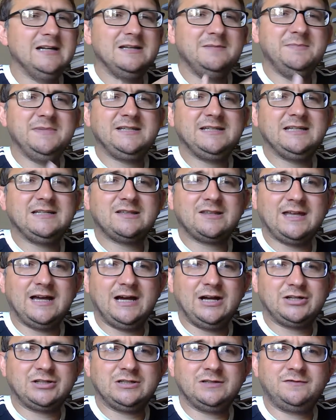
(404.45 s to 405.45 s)
Mrs.
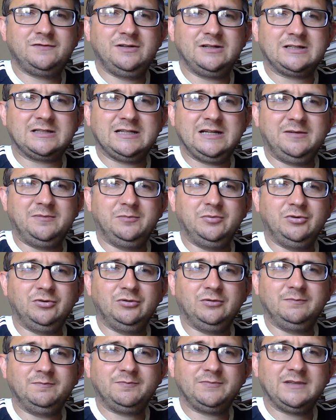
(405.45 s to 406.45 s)
Thatcher, for
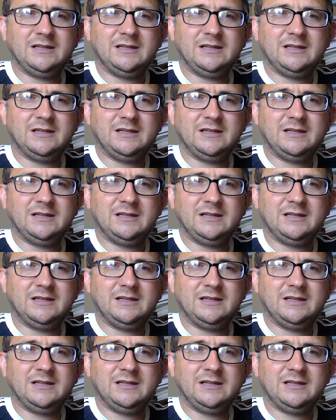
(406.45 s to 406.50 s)
example,